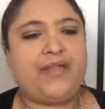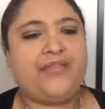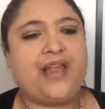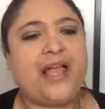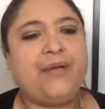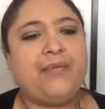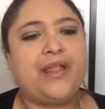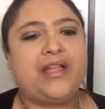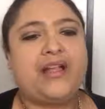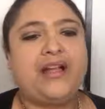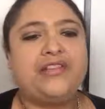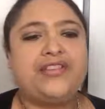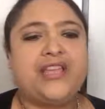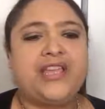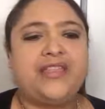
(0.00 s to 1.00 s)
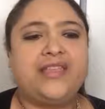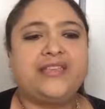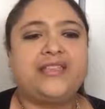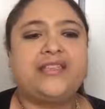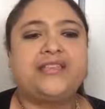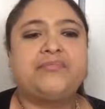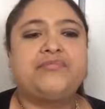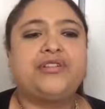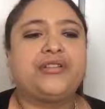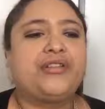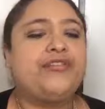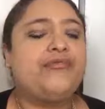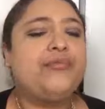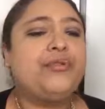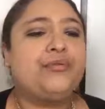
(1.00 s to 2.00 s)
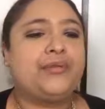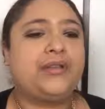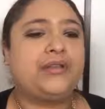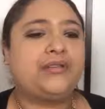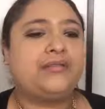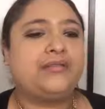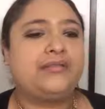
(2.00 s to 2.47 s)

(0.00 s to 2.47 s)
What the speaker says: or rather, how would I conjugate this in the subjunctive mood?